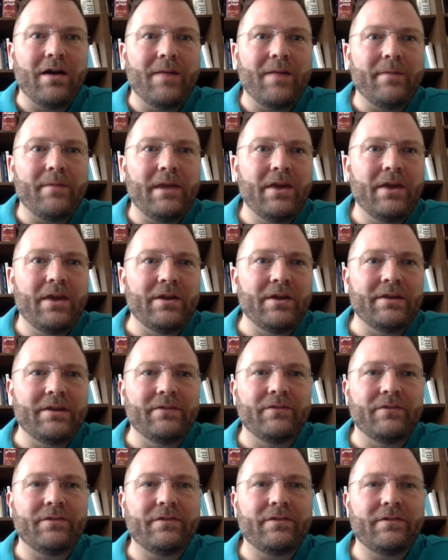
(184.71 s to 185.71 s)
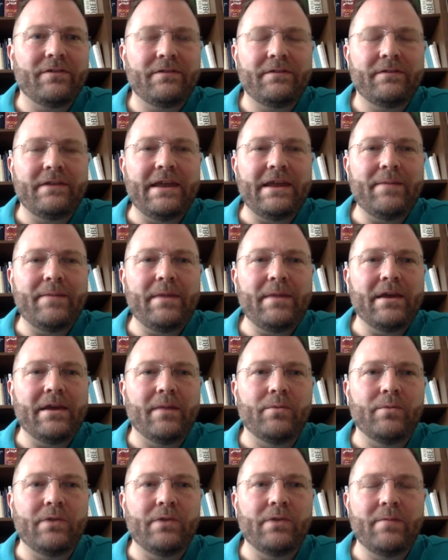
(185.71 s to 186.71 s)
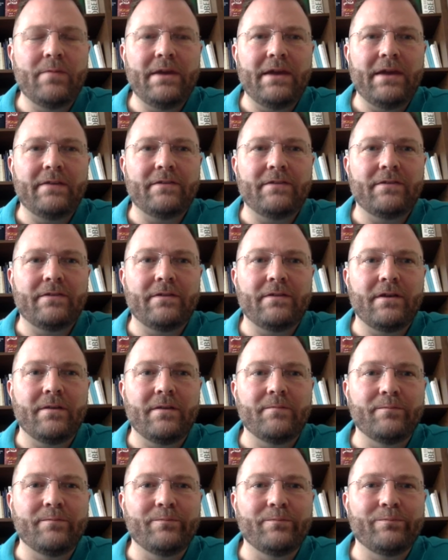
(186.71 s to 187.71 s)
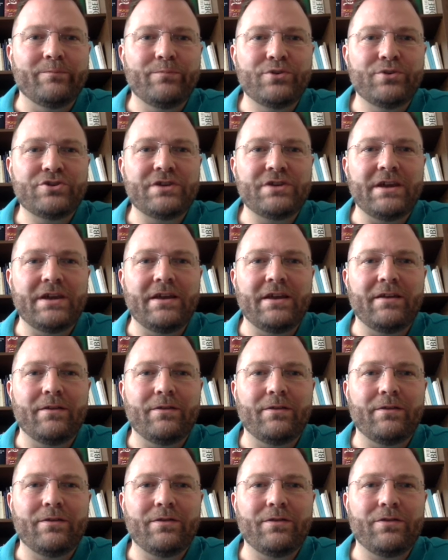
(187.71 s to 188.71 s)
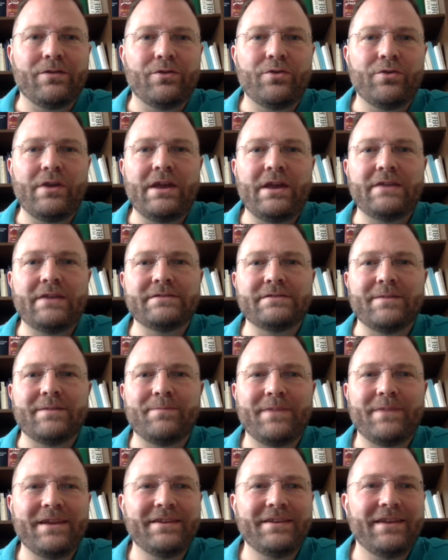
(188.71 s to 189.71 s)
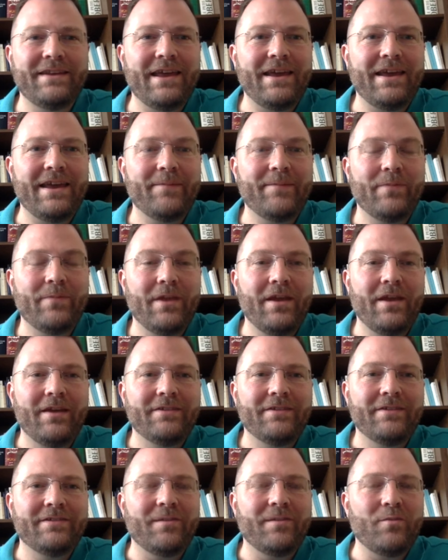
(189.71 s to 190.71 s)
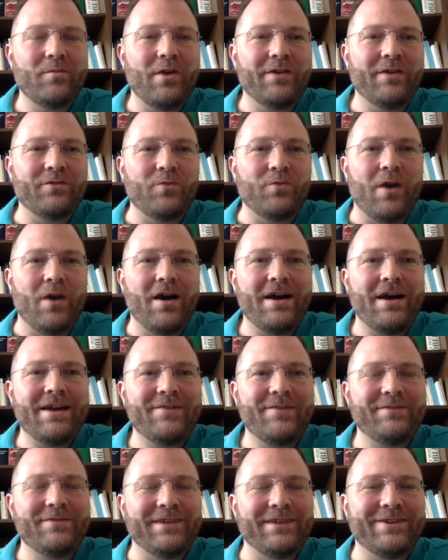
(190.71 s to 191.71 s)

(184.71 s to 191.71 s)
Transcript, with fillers: I'm here in steamy Abu Dhabi. It's um, pushing 30 something today. Summer has arrived.